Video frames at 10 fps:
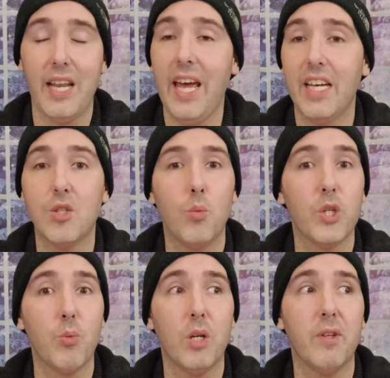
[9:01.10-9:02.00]
asked
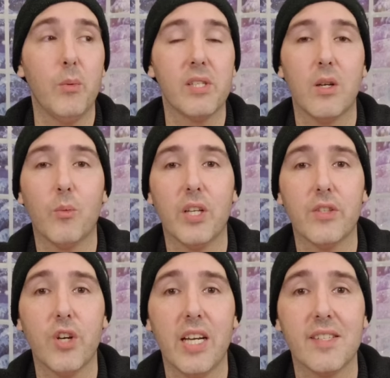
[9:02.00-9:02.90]
which one of you was going to wear the
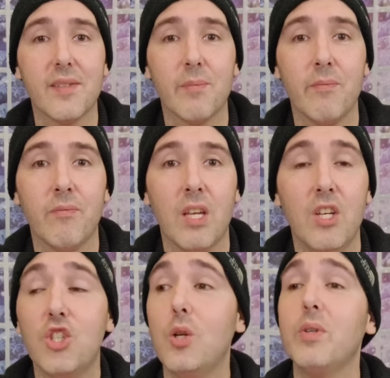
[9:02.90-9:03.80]
dress.
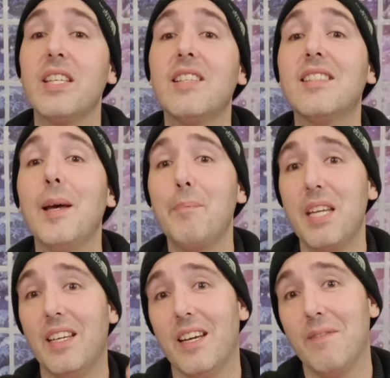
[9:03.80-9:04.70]
She was
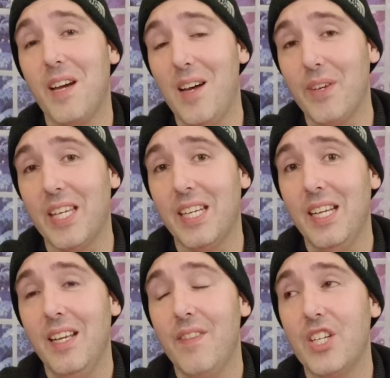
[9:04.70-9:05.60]
accepting enough of it
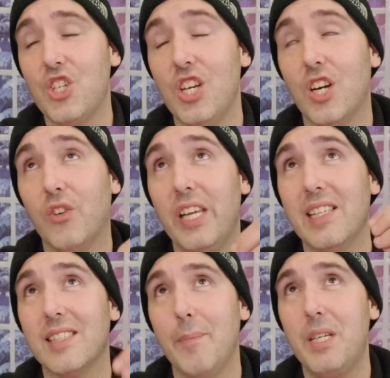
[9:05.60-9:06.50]
that she had already
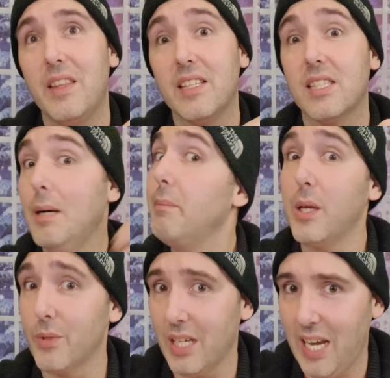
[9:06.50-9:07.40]
accepted that somebody
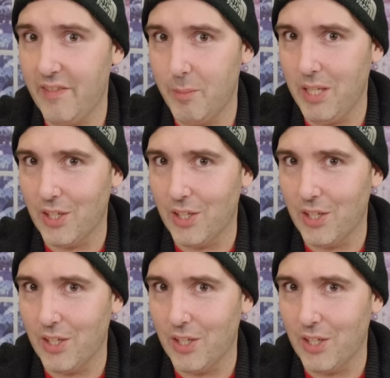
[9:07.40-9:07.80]
was going to have to be in a